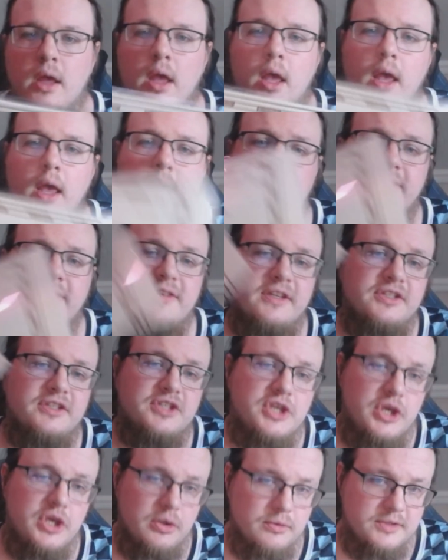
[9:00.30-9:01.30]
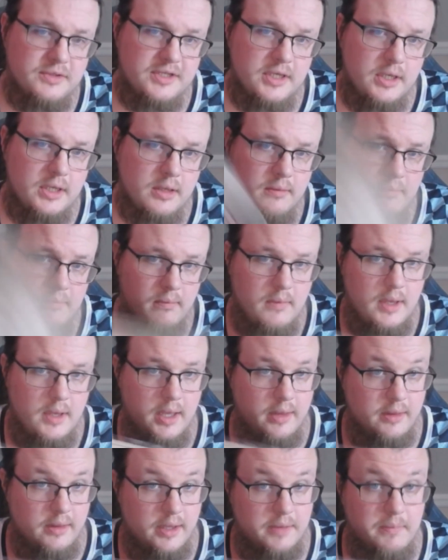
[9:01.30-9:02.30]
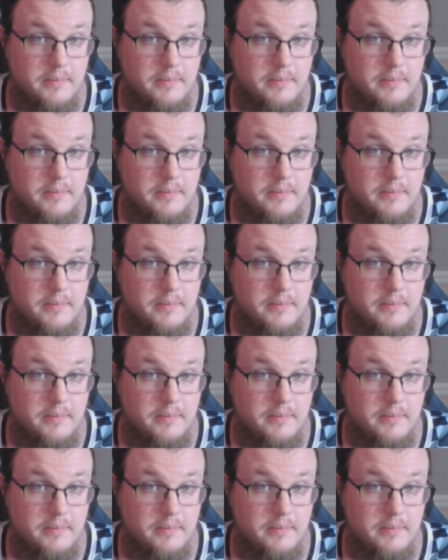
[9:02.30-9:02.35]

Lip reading: It's cutesy, and like my